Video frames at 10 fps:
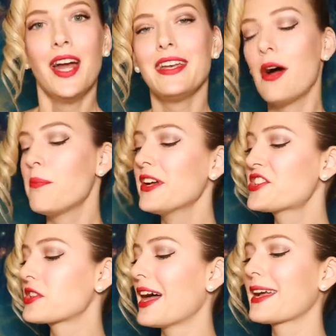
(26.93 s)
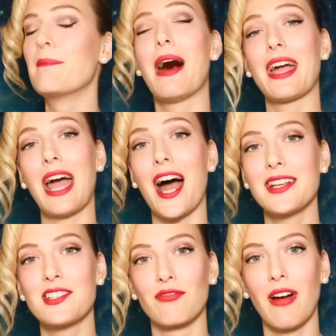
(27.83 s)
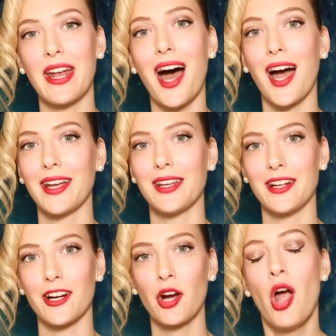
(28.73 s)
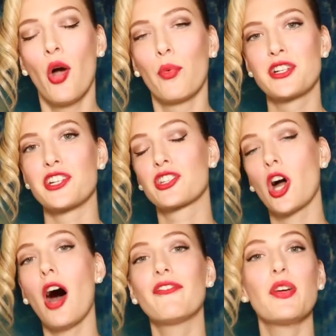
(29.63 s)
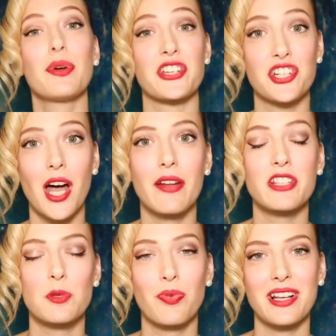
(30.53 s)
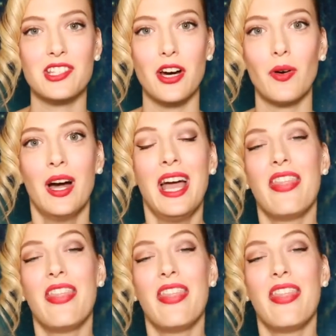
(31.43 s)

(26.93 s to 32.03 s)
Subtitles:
Now, much like my iced red eye here, which is coffee with a shot of espresso,